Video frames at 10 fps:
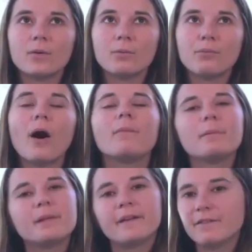
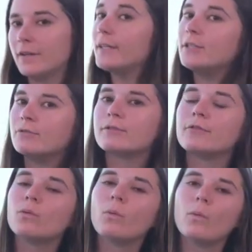probably a very
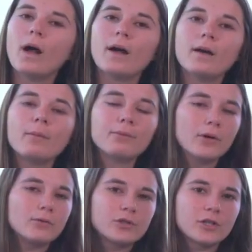useful
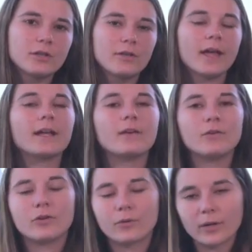approach that
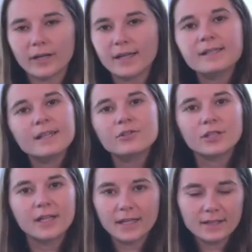your
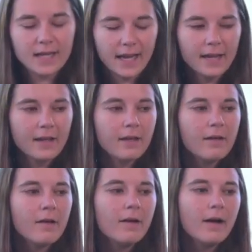organization can take.
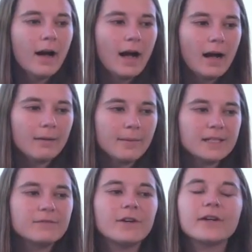
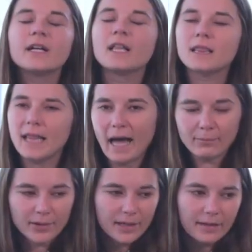It's very
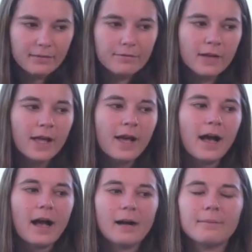collaborative.
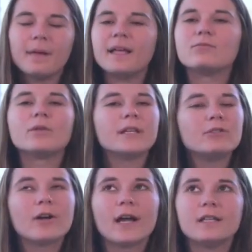It really
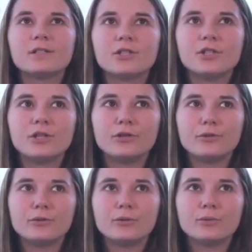tries
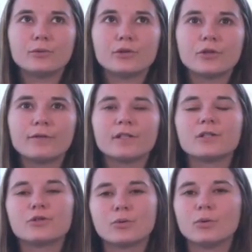to serve as
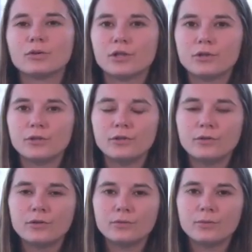a tool
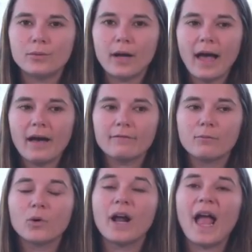to have
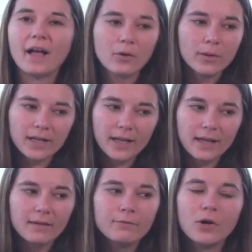more equity
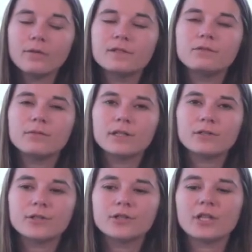involved in
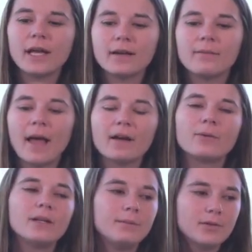research and
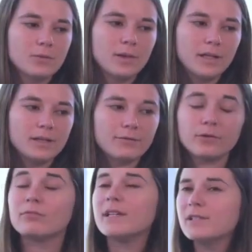equity between
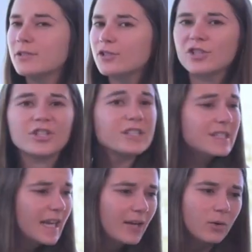different researchers,
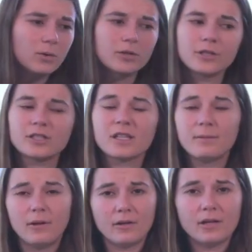stakeholders,
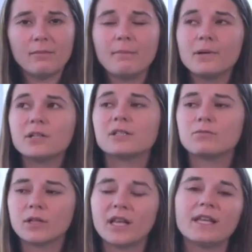community members, and
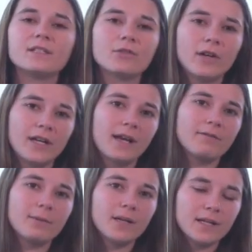really integrating
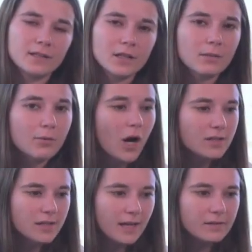everybody into the
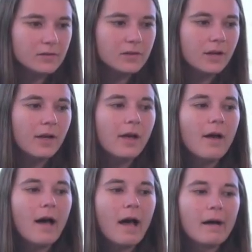process.
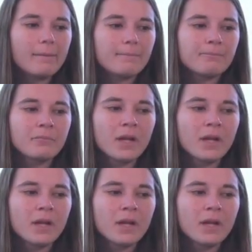And